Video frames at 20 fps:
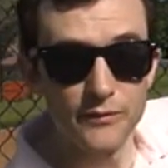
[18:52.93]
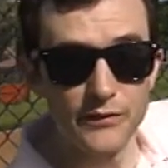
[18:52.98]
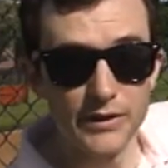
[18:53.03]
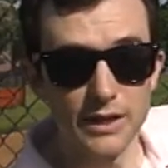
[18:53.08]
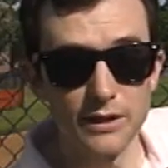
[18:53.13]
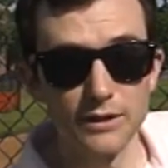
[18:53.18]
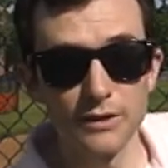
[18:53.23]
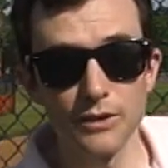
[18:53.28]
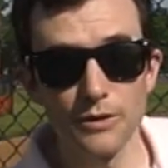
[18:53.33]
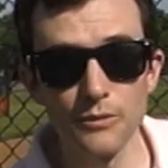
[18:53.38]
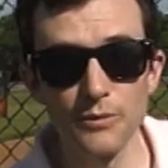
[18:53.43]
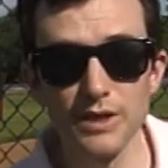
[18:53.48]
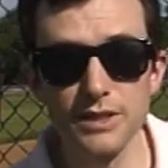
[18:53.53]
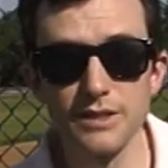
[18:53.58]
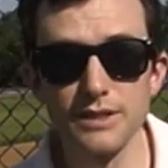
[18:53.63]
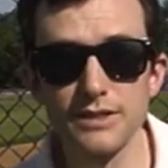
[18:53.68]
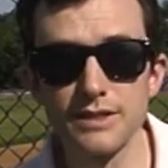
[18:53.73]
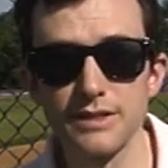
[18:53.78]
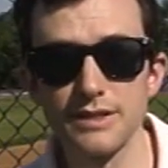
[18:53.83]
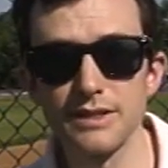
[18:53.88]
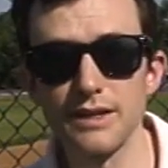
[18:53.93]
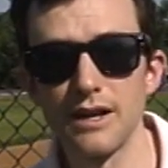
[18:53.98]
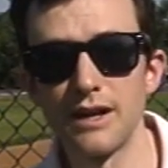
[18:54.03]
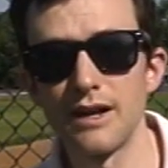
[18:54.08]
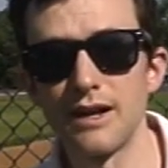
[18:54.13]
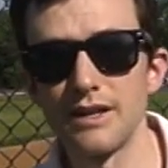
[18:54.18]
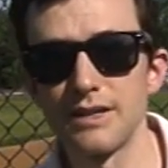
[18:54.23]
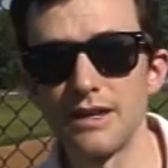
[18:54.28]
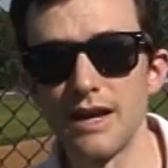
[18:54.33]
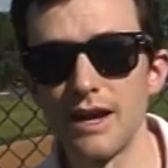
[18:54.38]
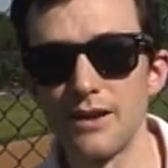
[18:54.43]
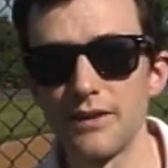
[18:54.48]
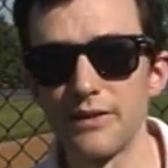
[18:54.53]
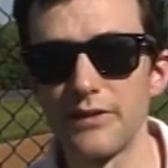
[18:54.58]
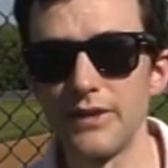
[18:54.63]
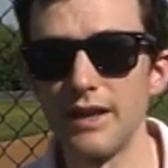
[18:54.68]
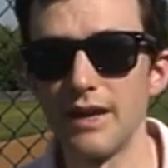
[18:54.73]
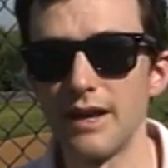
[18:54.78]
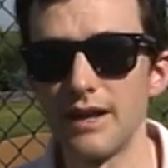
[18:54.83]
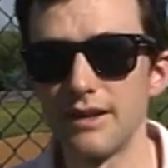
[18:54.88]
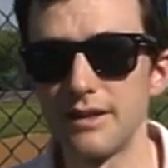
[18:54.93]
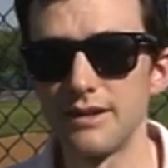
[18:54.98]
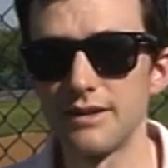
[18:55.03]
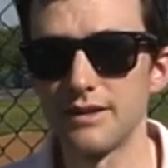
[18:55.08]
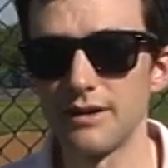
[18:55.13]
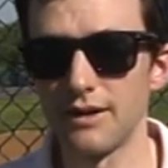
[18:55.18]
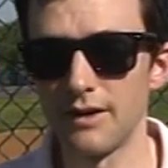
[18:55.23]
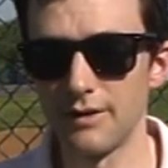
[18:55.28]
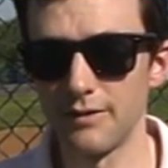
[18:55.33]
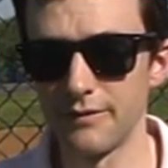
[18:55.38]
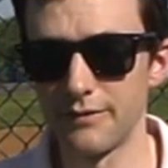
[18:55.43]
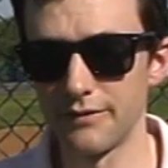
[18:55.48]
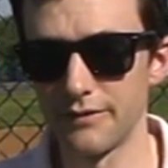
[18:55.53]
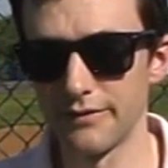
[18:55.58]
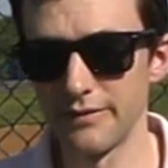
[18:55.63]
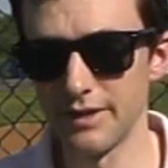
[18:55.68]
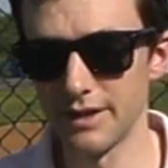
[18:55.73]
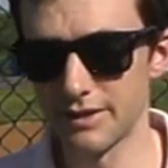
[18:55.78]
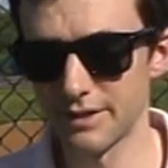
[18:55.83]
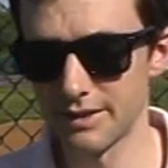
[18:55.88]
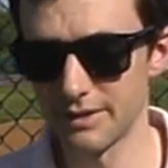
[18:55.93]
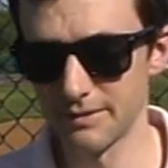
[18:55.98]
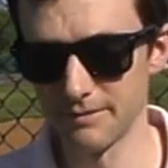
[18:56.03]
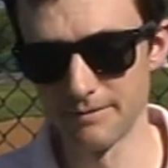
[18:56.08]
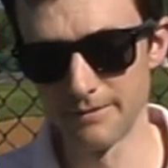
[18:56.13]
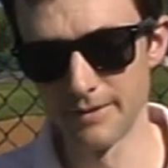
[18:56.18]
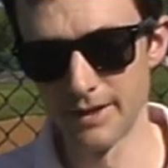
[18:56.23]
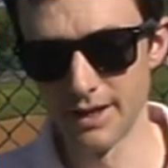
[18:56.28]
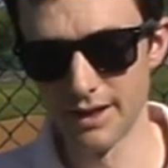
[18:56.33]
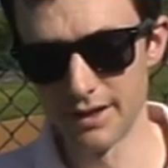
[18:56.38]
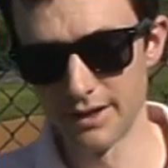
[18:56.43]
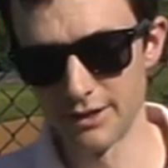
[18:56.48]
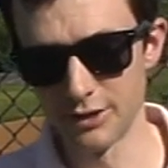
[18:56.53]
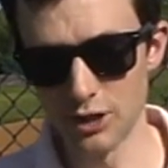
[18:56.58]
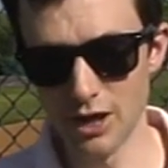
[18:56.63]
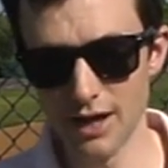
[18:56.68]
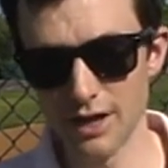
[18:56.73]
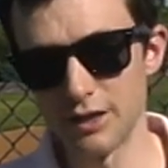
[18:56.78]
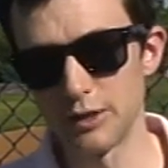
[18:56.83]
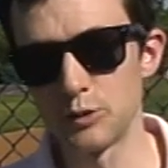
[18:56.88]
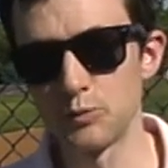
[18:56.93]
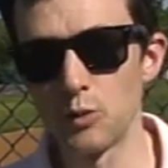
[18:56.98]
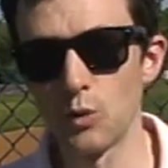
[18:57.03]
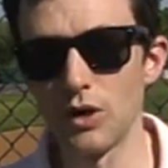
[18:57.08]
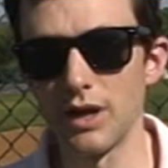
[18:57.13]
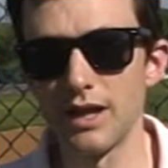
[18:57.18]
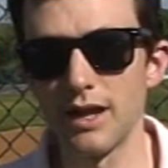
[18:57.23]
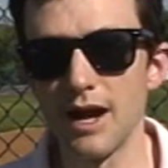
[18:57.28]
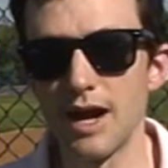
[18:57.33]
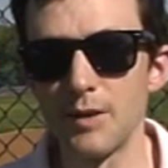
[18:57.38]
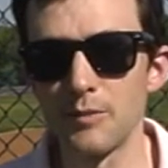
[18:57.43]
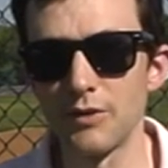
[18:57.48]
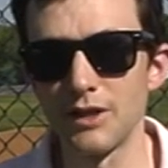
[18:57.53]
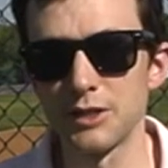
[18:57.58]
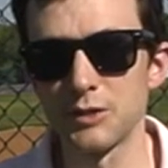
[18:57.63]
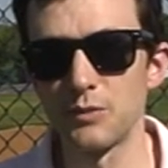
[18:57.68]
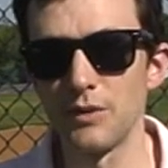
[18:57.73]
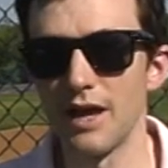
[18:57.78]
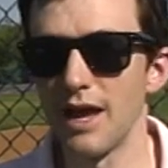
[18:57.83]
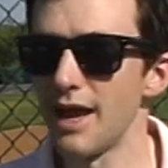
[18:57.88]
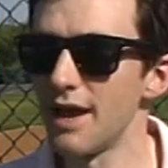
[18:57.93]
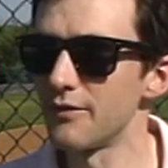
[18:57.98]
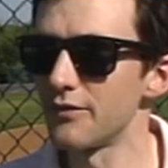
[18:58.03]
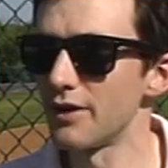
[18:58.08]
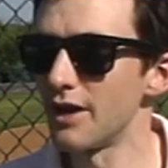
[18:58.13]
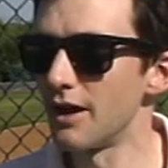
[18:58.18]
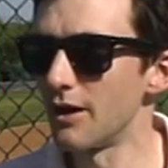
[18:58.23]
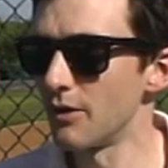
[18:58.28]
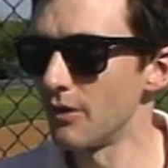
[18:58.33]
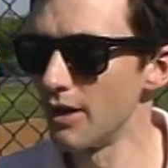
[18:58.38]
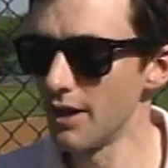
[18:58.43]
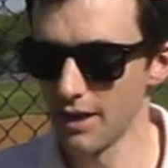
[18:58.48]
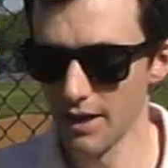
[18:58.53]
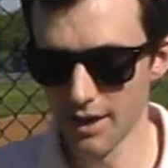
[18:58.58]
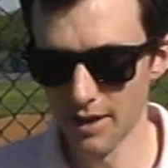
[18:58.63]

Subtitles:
field, which is down at the end of this giant sporting complex we have now.